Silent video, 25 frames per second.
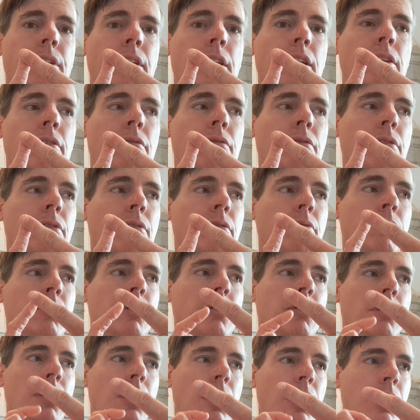If you
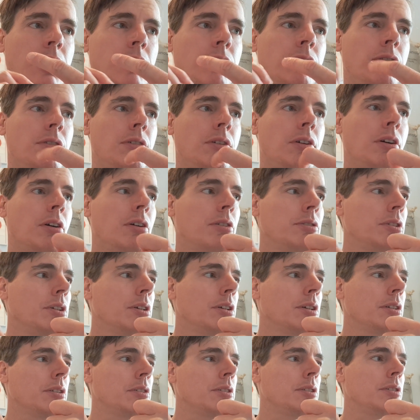will add all the
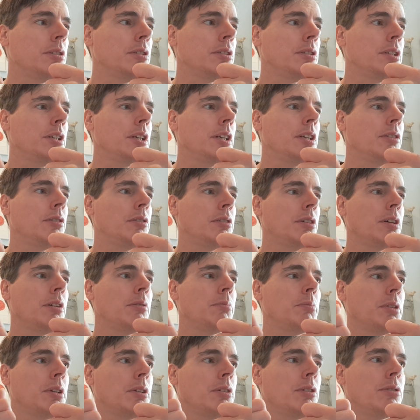other things,
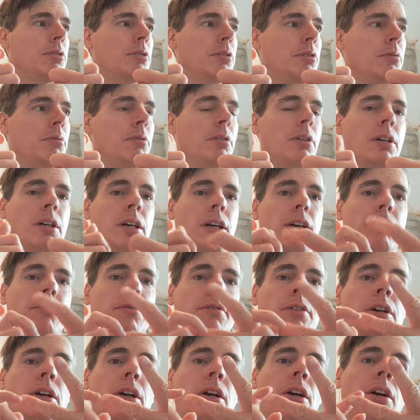because you will have
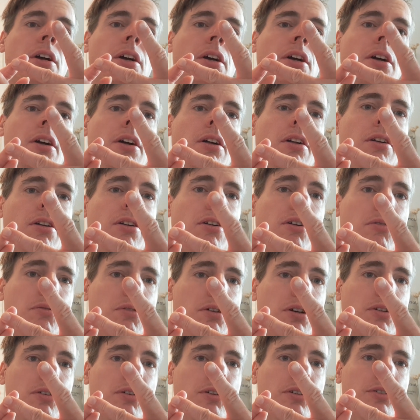
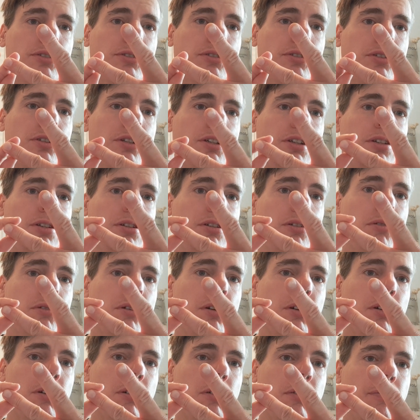lower cost
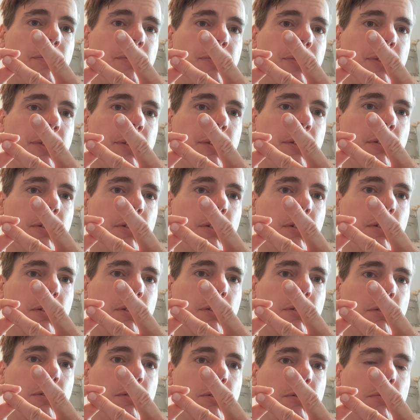in
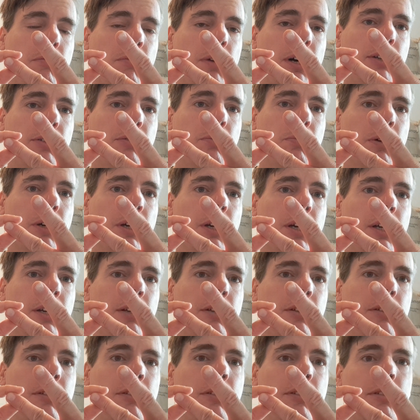miles per
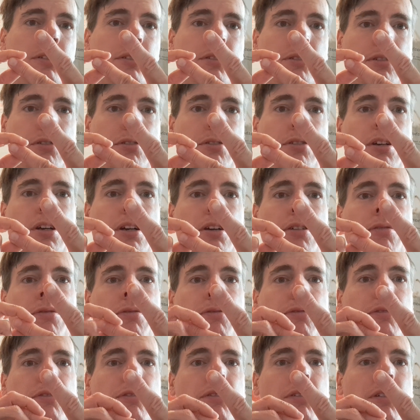gallon, so you have
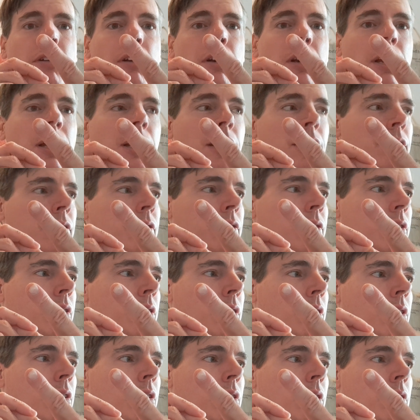less
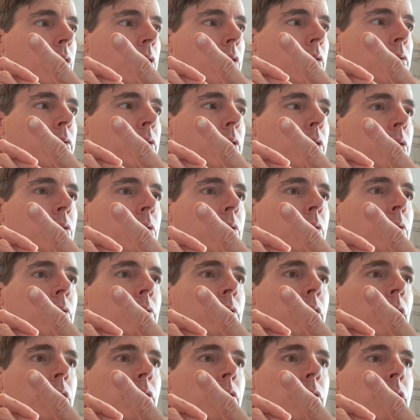fuel
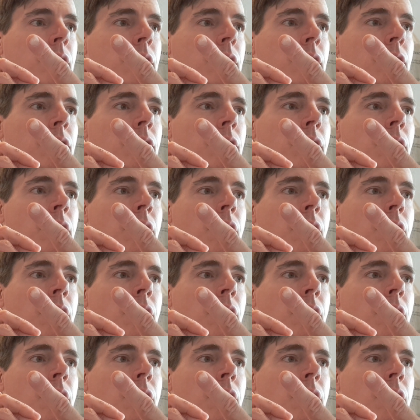that you need.